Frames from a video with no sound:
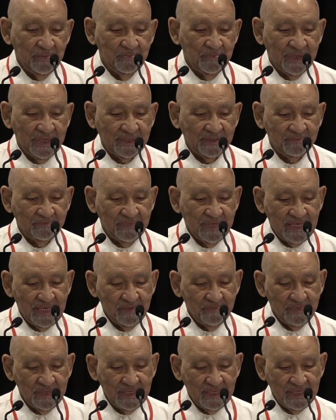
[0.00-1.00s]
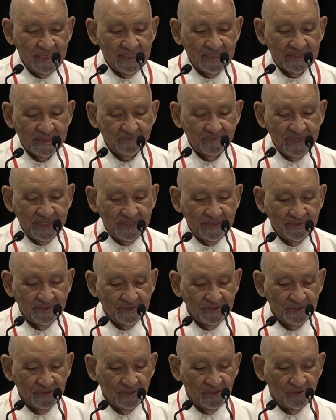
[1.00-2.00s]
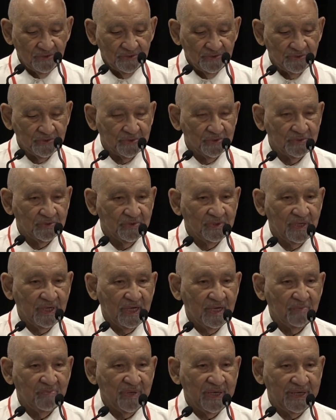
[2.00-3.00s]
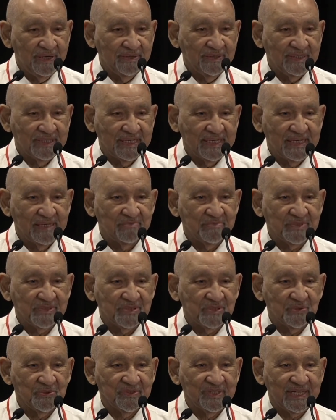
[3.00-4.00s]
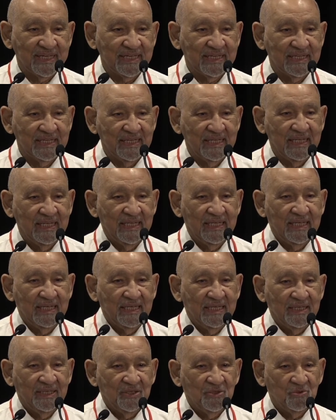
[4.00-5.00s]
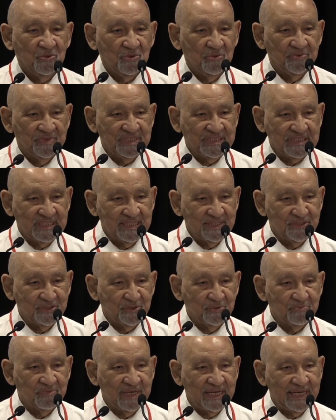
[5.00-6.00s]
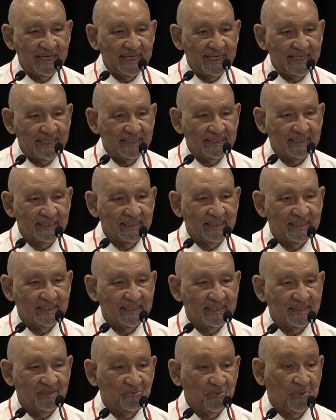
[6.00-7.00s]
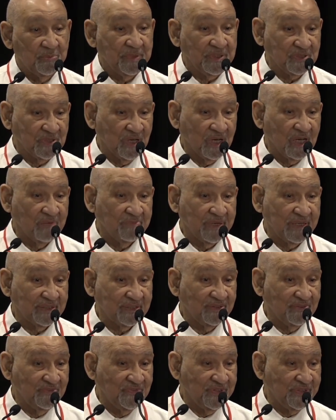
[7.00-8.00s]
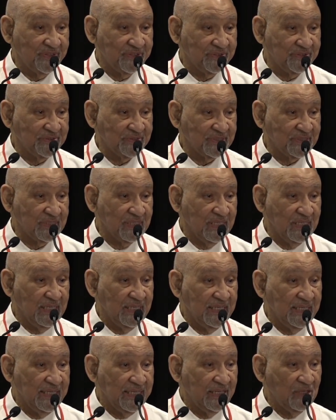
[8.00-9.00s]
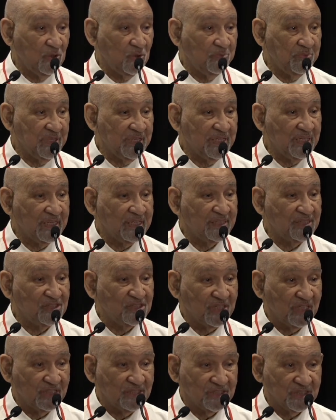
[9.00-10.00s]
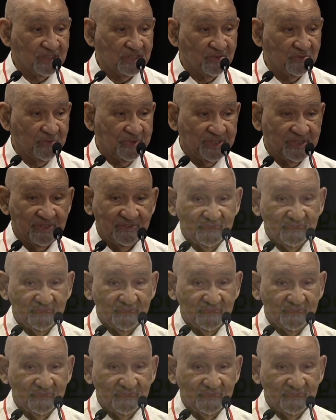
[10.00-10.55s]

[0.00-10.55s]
But maybe it's better to go through a paradigm so that you will reset your mind, and when we talk about the fears, it will be in conjunction with the